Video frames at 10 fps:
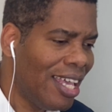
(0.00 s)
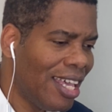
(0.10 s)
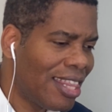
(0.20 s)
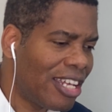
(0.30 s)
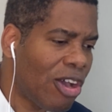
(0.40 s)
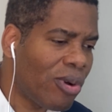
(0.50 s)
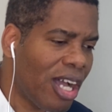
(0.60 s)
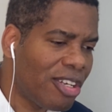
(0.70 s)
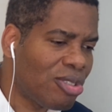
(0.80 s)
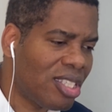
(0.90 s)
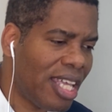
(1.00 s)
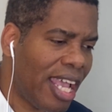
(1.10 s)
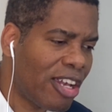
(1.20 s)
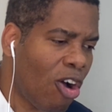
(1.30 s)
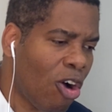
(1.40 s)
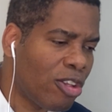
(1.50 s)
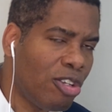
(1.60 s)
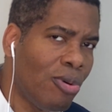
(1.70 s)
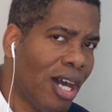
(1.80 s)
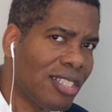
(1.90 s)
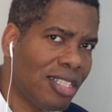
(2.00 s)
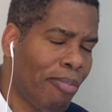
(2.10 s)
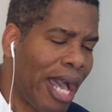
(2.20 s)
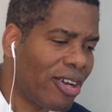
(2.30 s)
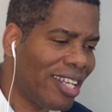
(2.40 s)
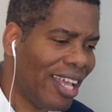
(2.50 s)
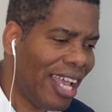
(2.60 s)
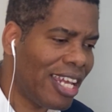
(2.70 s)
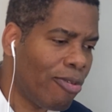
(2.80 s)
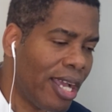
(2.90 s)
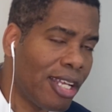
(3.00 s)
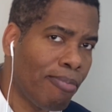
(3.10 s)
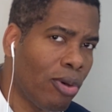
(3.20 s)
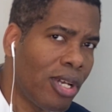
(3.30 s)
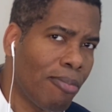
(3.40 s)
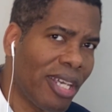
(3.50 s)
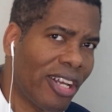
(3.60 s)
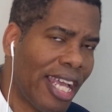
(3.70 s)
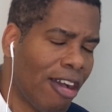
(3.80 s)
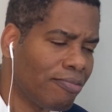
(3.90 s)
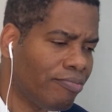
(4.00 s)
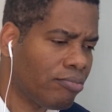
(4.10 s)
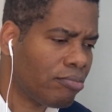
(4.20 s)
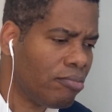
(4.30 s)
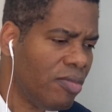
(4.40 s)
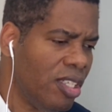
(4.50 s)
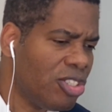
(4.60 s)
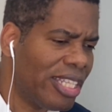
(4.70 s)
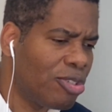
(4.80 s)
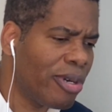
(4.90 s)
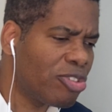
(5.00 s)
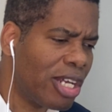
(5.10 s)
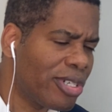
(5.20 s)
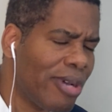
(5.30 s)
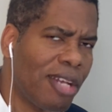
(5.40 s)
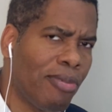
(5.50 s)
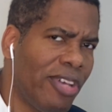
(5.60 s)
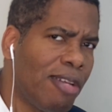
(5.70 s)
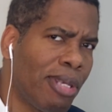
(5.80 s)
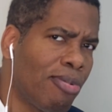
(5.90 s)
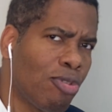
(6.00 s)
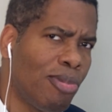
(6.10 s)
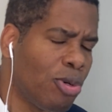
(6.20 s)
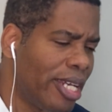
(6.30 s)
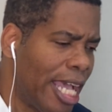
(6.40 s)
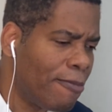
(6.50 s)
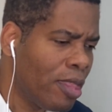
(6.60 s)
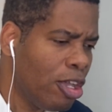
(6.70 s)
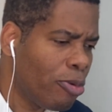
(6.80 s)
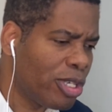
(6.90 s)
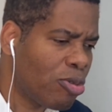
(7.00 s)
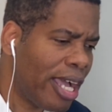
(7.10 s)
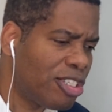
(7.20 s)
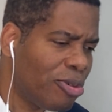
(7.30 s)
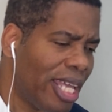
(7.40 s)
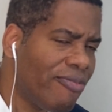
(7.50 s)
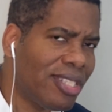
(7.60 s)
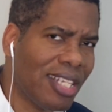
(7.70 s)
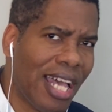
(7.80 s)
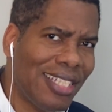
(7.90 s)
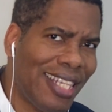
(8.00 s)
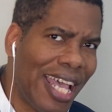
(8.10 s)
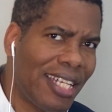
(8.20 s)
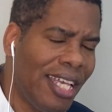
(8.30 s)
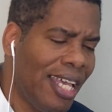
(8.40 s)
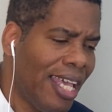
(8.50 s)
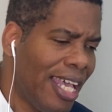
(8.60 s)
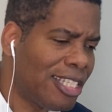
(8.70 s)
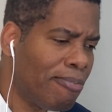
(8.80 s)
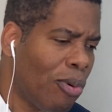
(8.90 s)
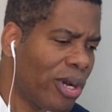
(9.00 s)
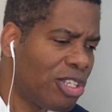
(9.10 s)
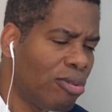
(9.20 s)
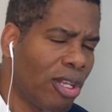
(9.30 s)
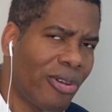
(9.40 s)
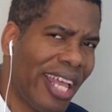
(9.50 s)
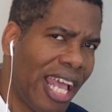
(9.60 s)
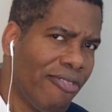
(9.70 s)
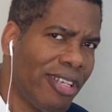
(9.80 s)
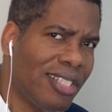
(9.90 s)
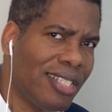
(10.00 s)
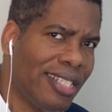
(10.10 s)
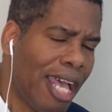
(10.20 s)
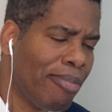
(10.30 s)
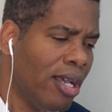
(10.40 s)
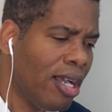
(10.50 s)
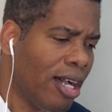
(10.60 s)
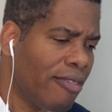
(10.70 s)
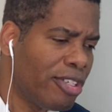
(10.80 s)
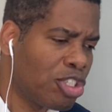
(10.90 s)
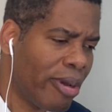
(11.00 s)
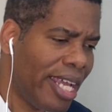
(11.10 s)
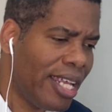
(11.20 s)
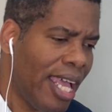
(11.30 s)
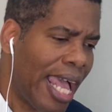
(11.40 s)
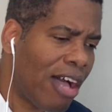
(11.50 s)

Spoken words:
they don't understand all the nuances about it, and they wind up blowing up their account. So at the Dorian Trader, we try to prevent people from doing that. We try to emphasize that it's important you learn every step of the trade, how